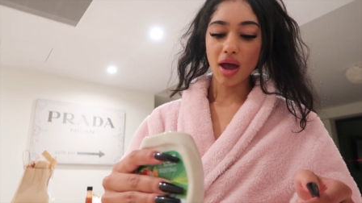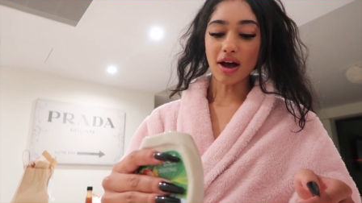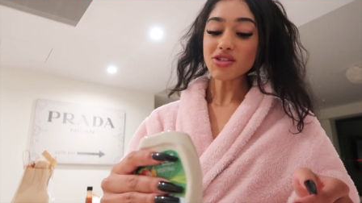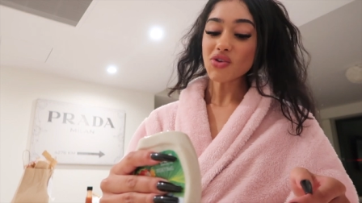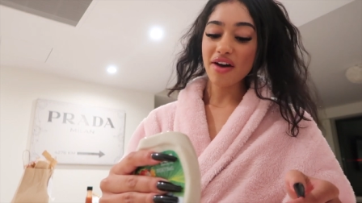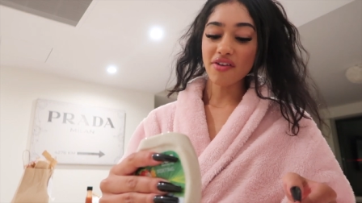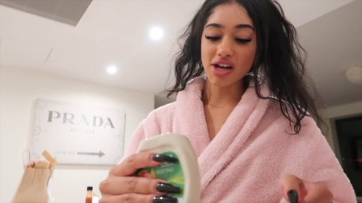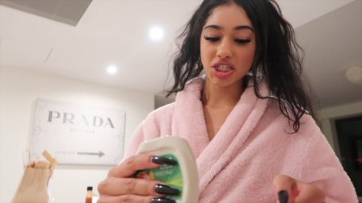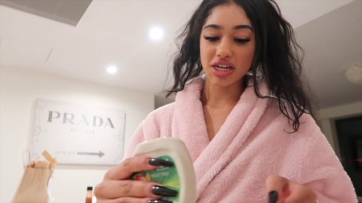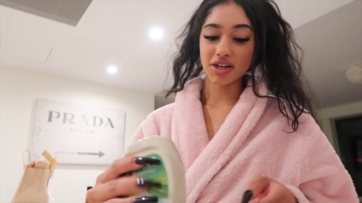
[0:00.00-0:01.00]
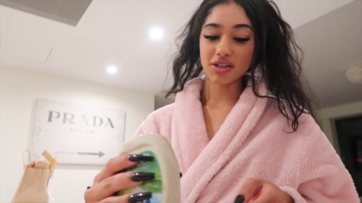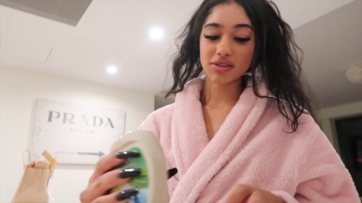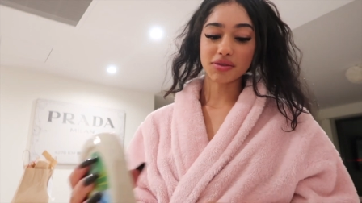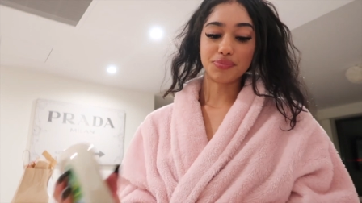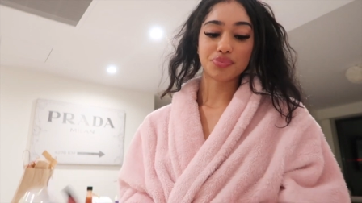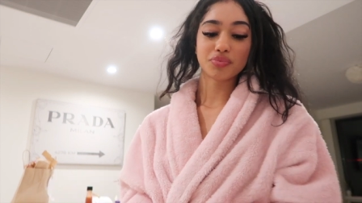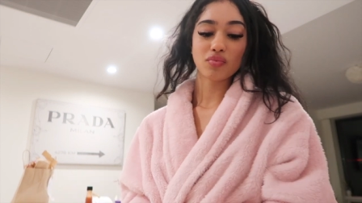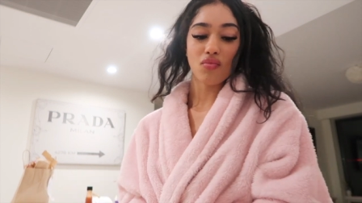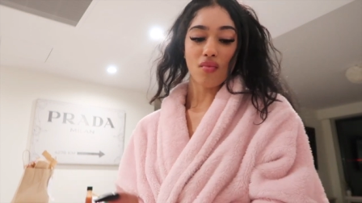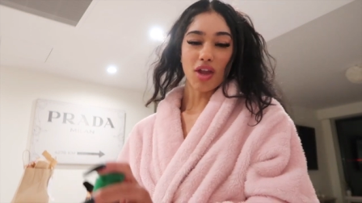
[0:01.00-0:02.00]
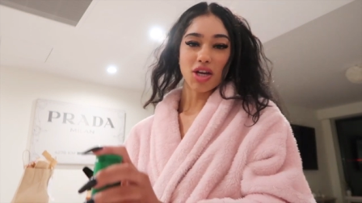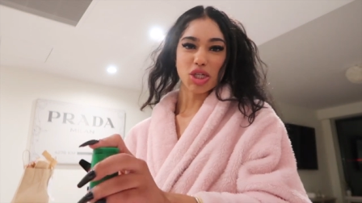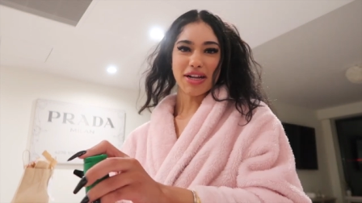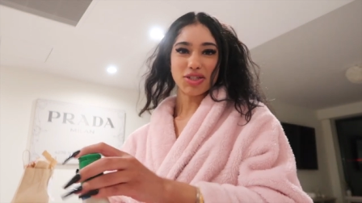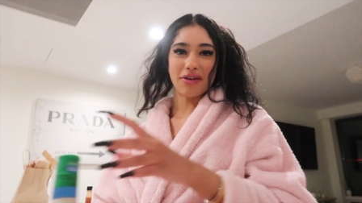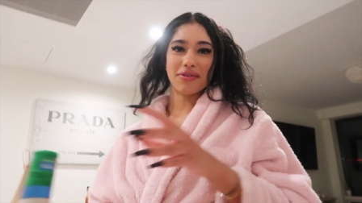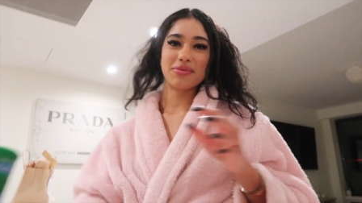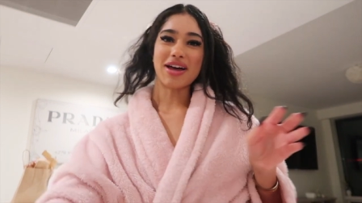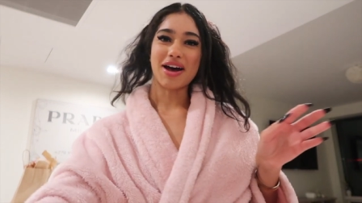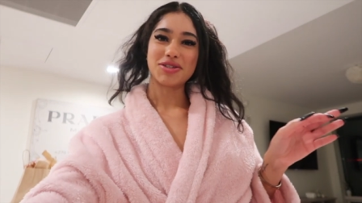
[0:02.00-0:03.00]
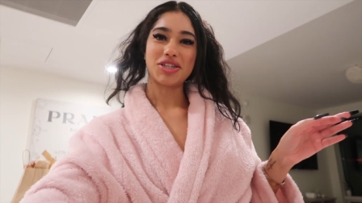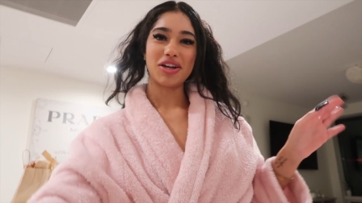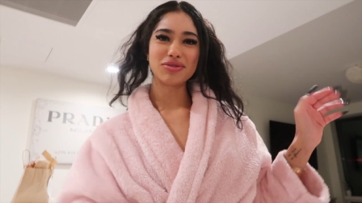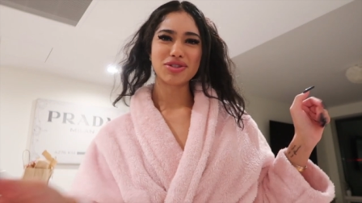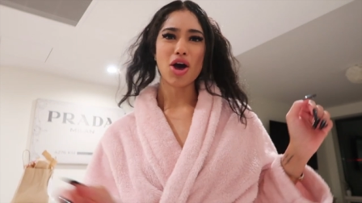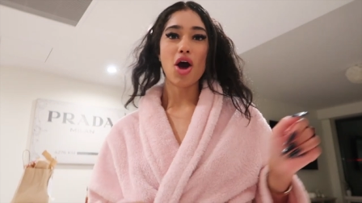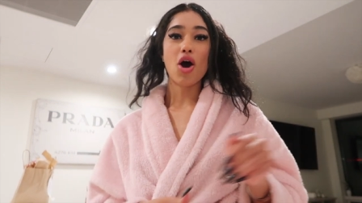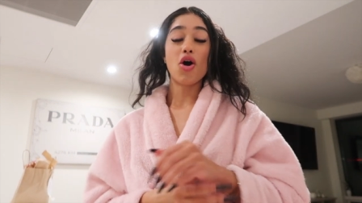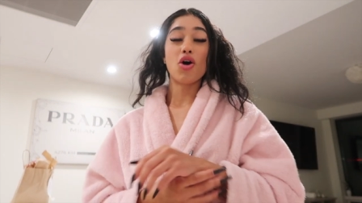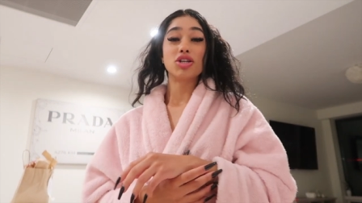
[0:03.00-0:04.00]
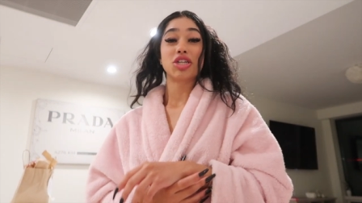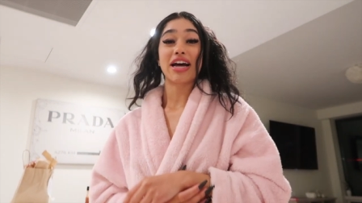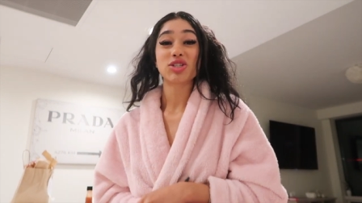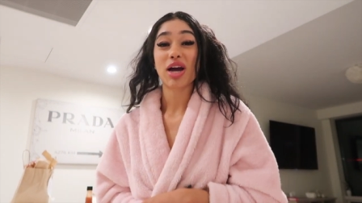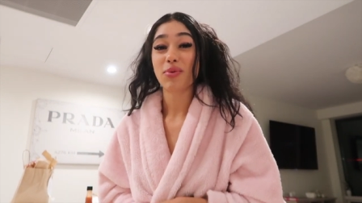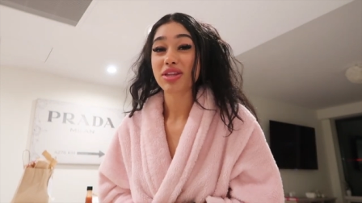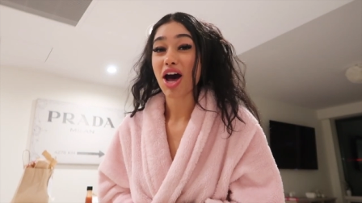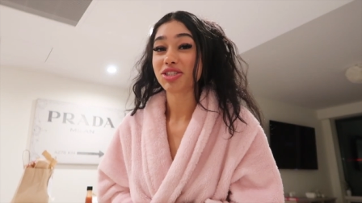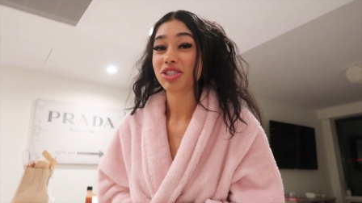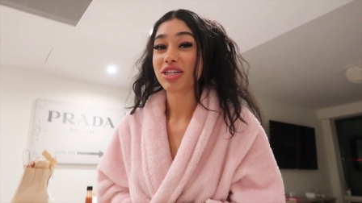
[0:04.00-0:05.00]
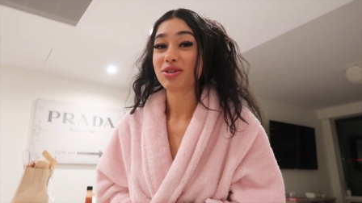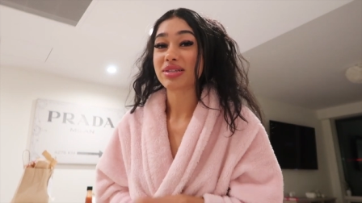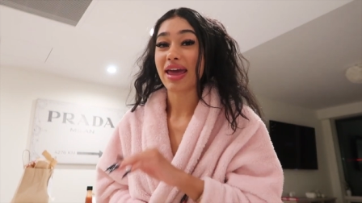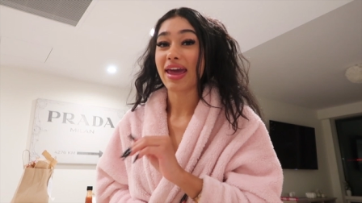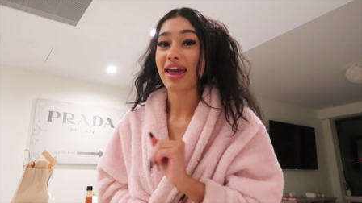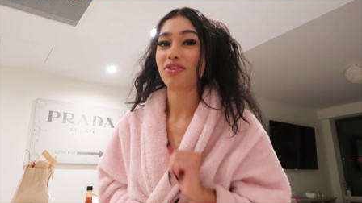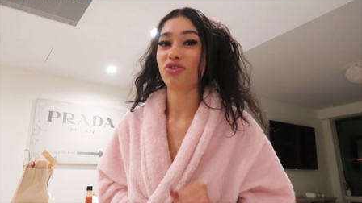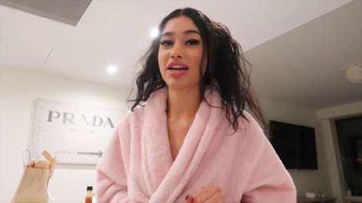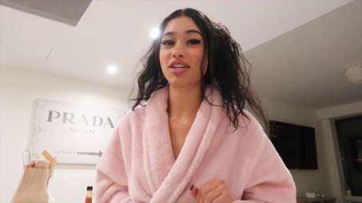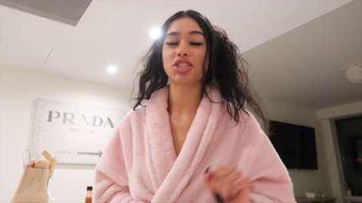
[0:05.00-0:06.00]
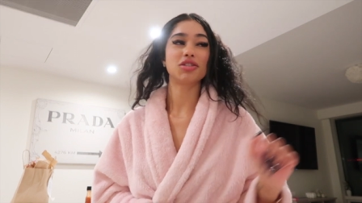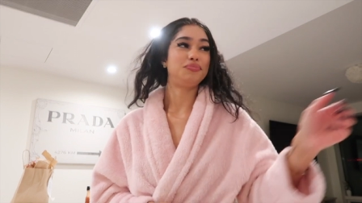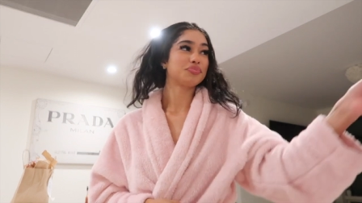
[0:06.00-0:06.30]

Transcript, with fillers: I also have hot Cheetos. Should I try one with a hot Cheetos? Should I try it with hot Cheetos and ranch?